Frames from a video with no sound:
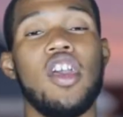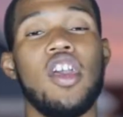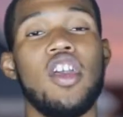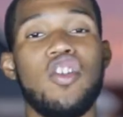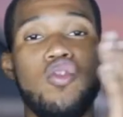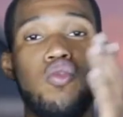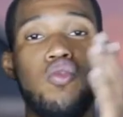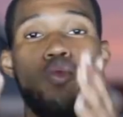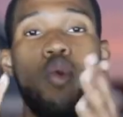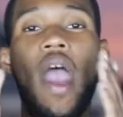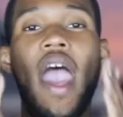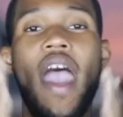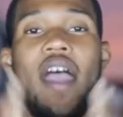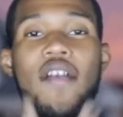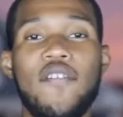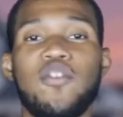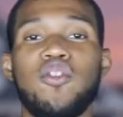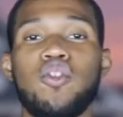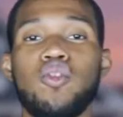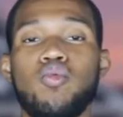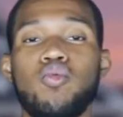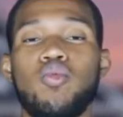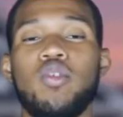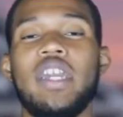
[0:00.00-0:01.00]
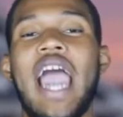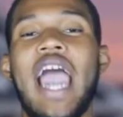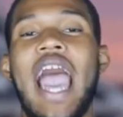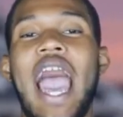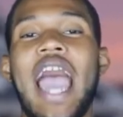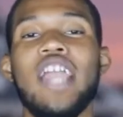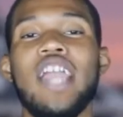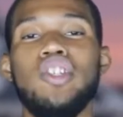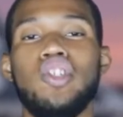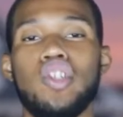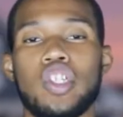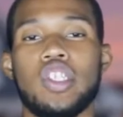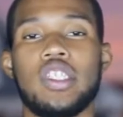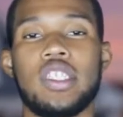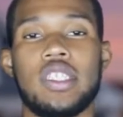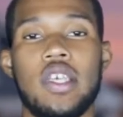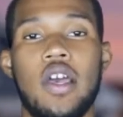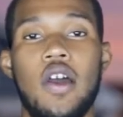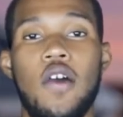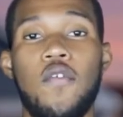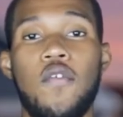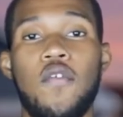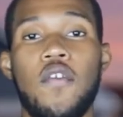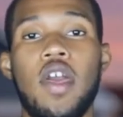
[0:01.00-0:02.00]
You have to guide
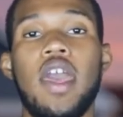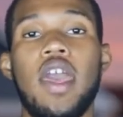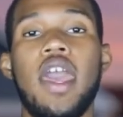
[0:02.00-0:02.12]
yourself